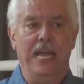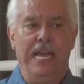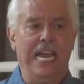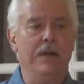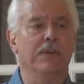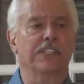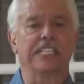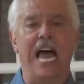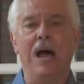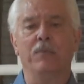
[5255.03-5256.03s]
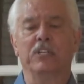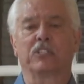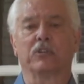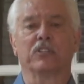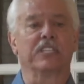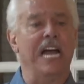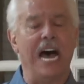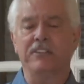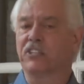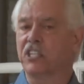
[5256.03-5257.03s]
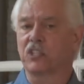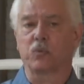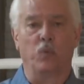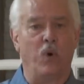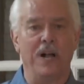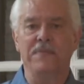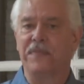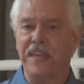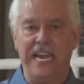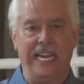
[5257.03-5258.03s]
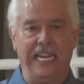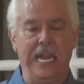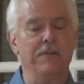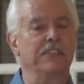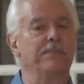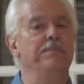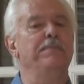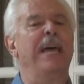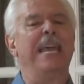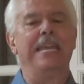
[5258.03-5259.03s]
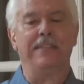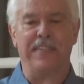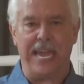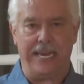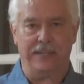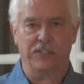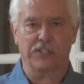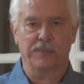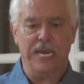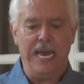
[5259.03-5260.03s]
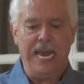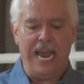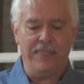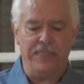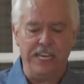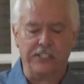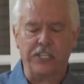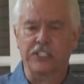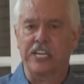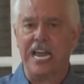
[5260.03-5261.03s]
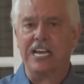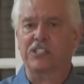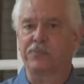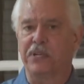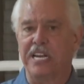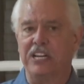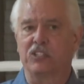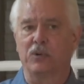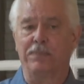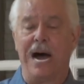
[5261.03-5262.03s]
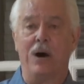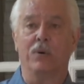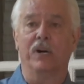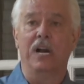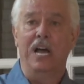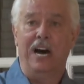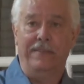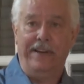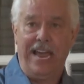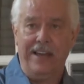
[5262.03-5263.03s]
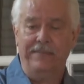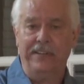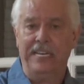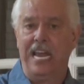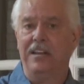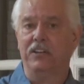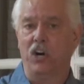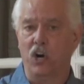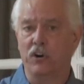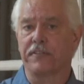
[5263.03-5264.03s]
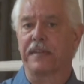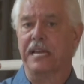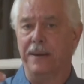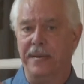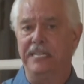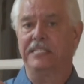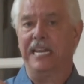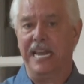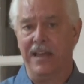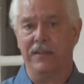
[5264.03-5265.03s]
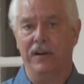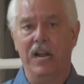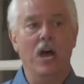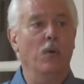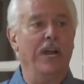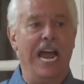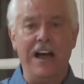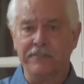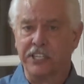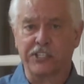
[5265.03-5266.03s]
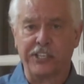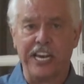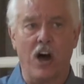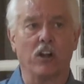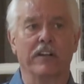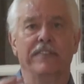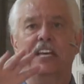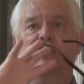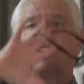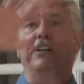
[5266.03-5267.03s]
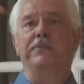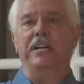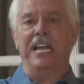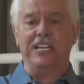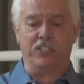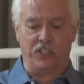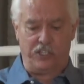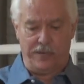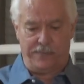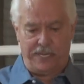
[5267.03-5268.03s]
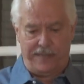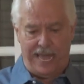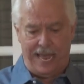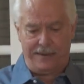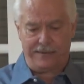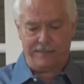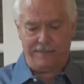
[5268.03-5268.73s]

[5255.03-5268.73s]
He was that which was not just one thing, he was many things. And this is the exponential power of heaven and earth coming together. We have to see all of this in relationship to that.